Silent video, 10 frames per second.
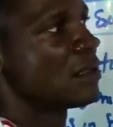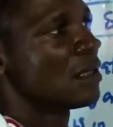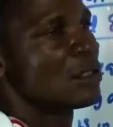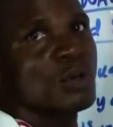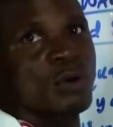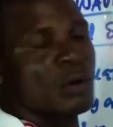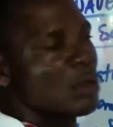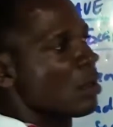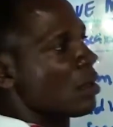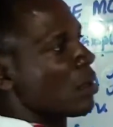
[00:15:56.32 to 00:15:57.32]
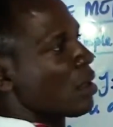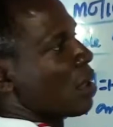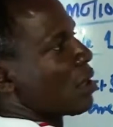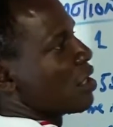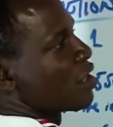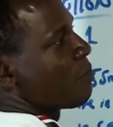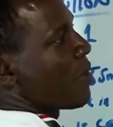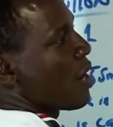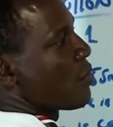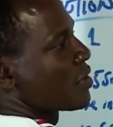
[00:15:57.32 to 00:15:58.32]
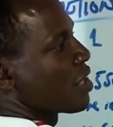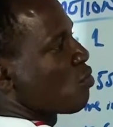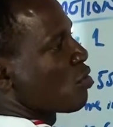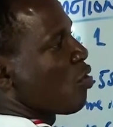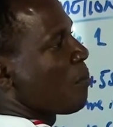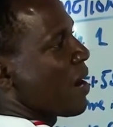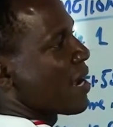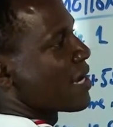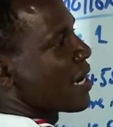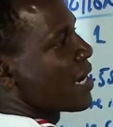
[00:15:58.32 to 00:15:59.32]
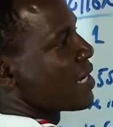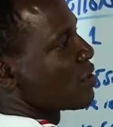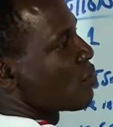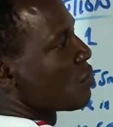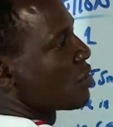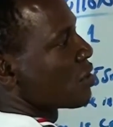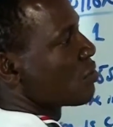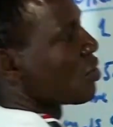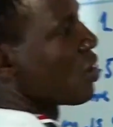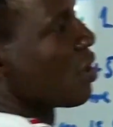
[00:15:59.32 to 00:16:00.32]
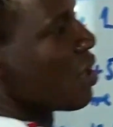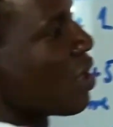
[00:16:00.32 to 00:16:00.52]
So this pi will take 1 of pi here. This one will take this one now.